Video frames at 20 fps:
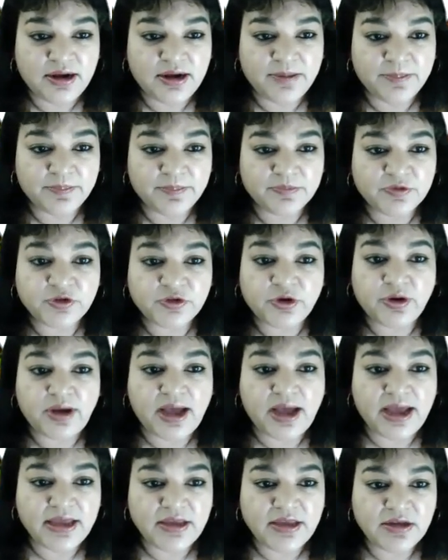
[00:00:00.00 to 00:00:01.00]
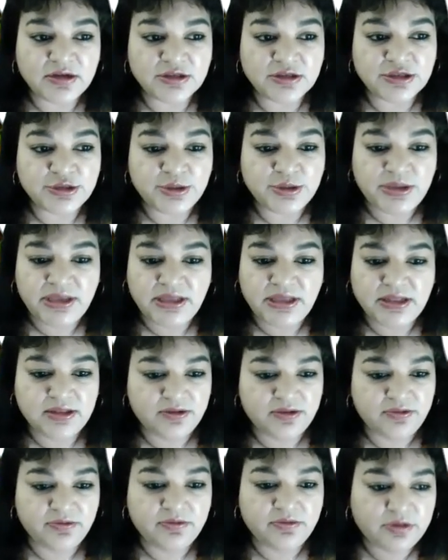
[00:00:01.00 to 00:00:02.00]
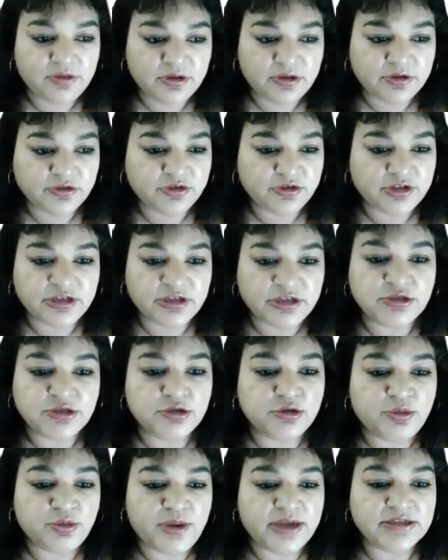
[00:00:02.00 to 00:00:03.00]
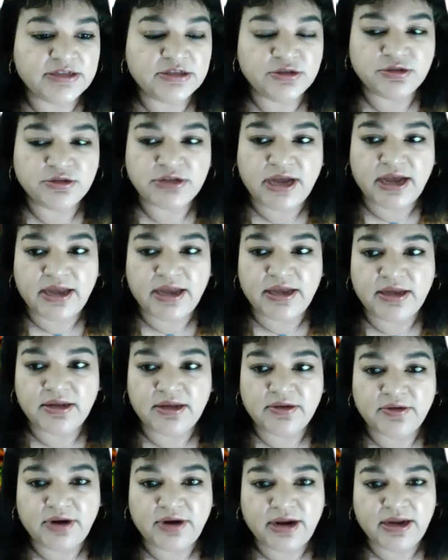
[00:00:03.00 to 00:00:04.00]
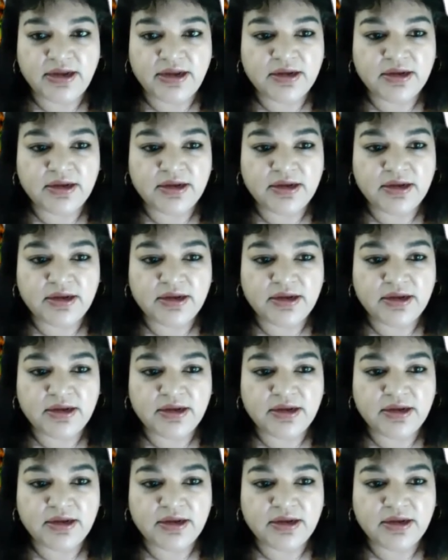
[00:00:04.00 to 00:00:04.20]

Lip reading: So I used to eat the traditional Western diet, right?